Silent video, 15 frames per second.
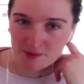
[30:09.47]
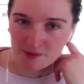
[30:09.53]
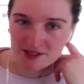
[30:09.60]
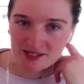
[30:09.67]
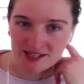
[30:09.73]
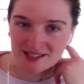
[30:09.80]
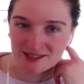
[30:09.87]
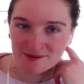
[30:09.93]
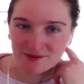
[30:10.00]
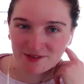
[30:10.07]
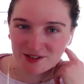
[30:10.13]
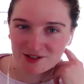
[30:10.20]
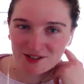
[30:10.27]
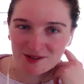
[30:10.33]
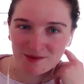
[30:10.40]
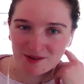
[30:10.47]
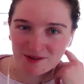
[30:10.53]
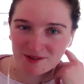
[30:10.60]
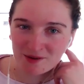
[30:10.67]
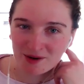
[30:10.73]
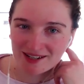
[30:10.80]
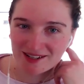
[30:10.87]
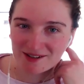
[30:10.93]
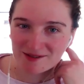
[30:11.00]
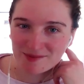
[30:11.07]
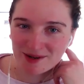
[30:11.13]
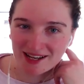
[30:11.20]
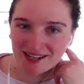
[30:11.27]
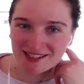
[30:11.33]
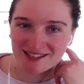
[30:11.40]
homeostasis and function are both quite
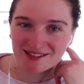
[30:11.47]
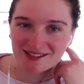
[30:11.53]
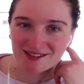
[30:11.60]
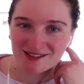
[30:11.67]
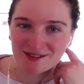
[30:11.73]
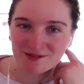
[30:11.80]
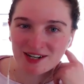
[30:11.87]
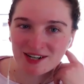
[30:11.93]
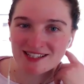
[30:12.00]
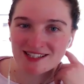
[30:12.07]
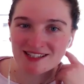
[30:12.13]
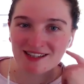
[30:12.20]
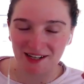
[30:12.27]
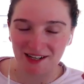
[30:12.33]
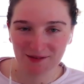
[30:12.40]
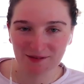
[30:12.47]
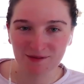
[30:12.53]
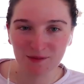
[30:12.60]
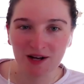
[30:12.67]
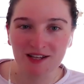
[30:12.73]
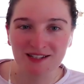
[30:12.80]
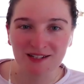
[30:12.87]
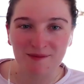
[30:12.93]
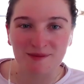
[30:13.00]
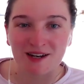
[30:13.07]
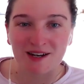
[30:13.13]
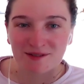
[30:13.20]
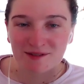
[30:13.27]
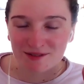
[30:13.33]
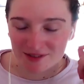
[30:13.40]
complex phrases, like words in
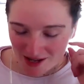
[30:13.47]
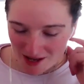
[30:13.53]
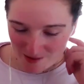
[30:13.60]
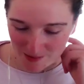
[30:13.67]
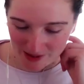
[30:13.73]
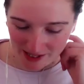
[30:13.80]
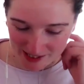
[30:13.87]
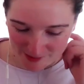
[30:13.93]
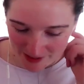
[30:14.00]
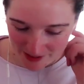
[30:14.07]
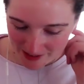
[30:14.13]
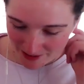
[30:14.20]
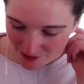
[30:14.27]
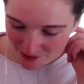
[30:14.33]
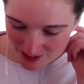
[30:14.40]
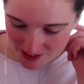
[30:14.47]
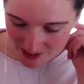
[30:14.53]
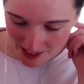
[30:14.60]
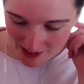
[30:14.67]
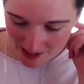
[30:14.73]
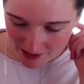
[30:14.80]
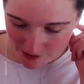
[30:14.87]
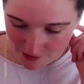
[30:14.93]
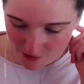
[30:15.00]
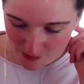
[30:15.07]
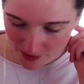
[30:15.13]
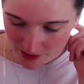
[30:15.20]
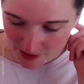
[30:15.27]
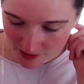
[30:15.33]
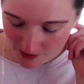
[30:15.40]
themselves, but they explain a lot. And I think for
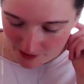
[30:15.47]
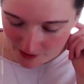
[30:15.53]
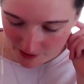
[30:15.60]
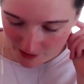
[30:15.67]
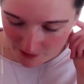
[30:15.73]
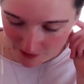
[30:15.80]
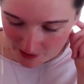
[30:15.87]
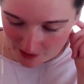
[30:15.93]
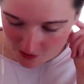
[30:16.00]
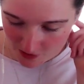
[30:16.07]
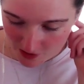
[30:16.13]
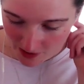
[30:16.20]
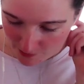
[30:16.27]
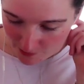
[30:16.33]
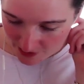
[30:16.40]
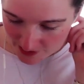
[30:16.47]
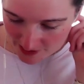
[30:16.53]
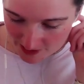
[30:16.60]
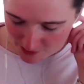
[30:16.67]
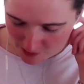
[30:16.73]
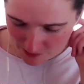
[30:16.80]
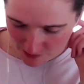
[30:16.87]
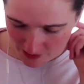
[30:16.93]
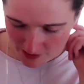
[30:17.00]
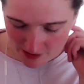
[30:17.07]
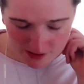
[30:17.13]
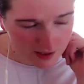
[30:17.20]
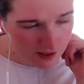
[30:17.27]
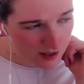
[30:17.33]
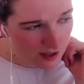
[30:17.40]
me, if I should elaborate a little
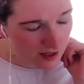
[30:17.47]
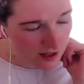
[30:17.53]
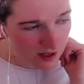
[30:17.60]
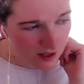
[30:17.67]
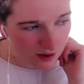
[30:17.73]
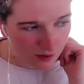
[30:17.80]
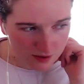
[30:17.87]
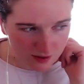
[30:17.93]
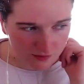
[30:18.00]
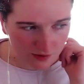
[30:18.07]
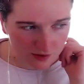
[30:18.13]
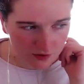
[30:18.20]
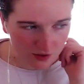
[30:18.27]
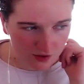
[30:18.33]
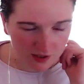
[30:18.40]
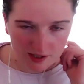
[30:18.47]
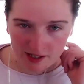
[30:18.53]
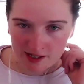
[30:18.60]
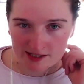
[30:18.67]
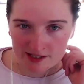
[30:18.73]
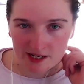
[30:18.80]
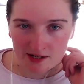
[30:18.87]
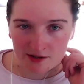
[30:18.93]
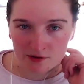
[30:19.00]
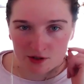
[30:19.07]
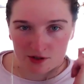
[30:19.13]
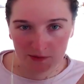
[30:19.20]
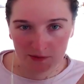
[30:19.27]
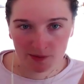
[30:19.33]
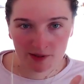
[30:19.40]
bit, loss of function can extend not
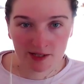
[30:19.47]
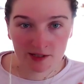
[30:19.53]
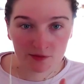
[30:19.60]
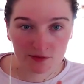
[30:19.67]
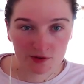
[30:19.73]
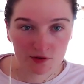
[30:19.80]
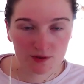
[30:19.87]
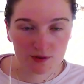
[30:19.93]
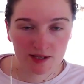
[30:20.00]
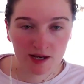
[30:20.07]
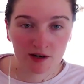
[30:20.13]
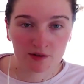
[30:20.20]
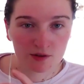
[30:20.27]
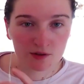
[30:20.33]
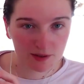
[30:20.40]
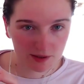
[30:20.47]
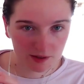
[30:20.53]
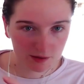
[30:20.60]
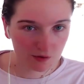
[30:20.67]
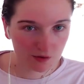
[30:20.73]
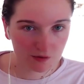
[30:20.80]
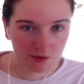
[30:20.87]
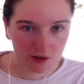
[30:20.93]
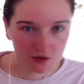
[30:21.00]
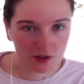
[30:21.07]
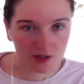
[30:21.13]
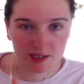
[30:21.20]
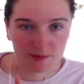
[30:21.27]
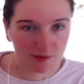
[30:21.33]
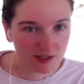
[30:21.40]
just from an individual cell doing the wrong
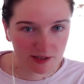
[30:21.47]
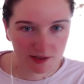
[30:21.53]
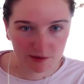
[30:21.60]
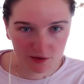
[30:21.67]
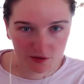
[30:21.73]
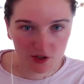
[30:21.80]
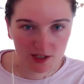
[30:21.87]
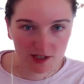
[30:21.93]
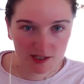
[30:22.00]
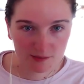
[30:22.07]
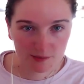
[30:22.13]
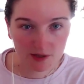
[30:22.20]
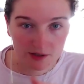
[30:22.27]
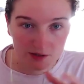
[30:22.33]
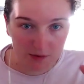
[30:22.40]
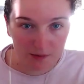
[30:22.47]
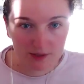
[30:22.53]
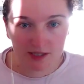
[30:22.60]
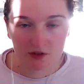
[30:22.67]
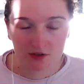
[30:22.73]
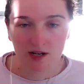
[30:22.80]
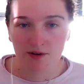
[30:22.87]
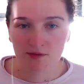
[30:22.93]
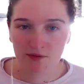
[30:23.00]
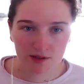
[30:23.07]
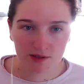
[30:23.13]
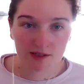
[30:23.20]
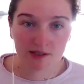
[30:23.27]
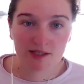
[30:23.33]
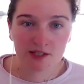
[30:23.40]
function, expressing the wrong genes, but to a tissue
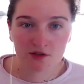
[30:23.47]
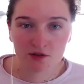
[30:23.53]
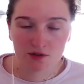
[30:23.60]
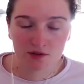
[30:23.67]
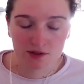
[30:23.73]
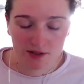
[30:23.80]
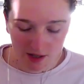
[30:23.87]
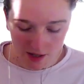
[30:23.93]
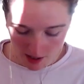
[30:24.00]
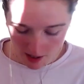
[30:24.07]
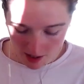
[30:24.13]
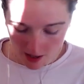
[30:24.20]
level and the tissues